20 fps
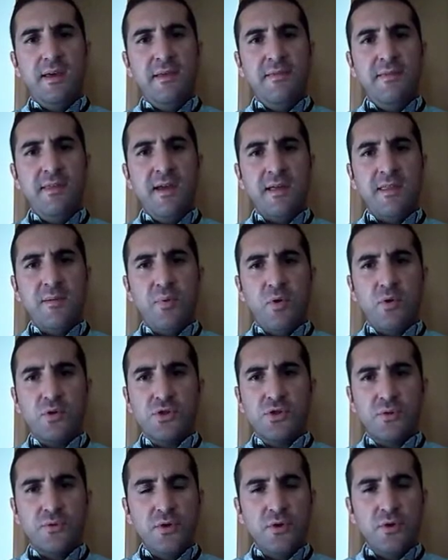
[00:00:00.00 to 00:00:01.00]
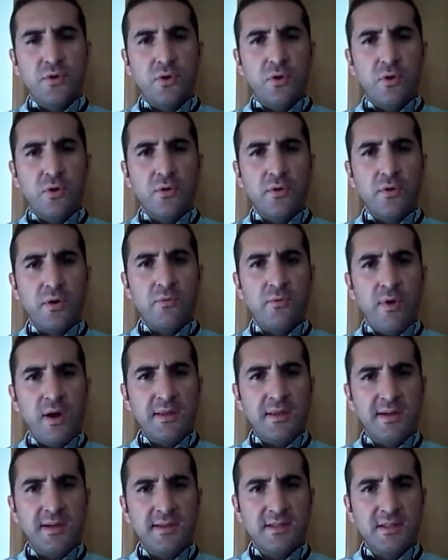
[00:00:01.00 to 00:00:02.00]
In the other box on your
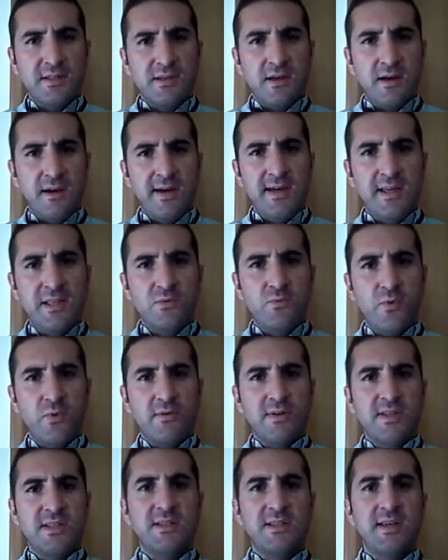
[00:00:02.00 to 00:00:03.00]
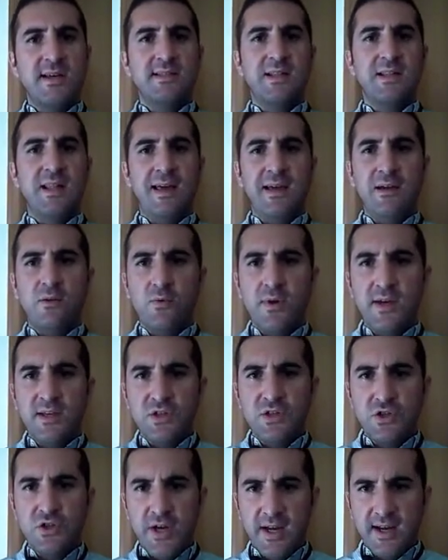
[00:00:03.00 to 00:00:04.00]
right-hand side where it says
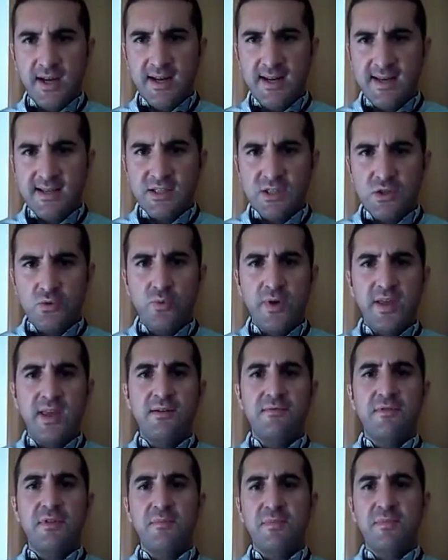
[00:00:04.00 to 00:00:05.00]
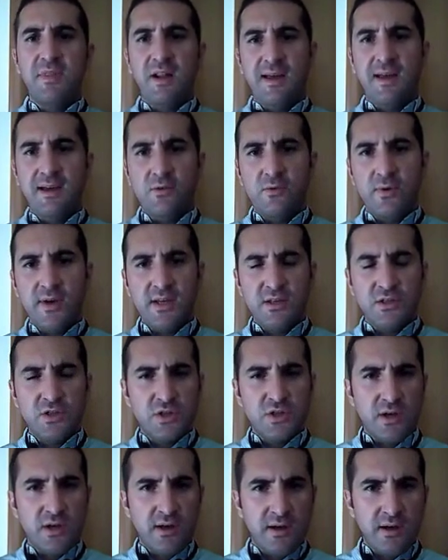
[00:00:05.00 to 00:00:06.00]
language checklist, we give them the
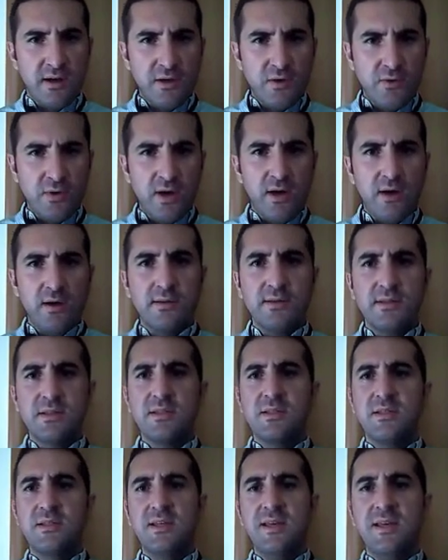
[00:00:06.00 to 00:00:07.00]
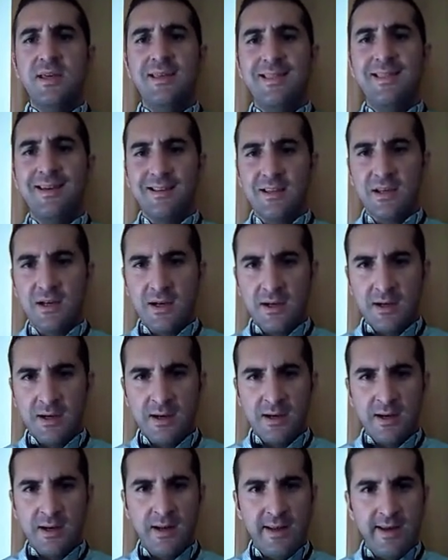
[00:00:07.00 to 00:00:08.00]
language. You can't see that
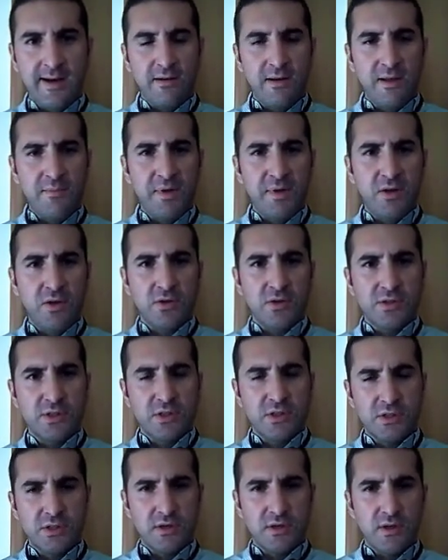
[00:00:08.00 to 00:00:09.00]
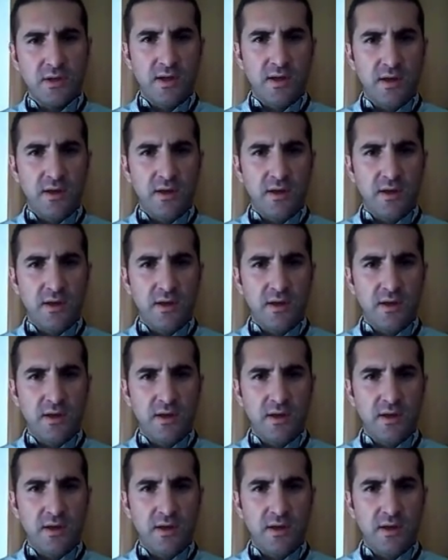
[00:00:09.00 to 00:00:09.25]
clearly because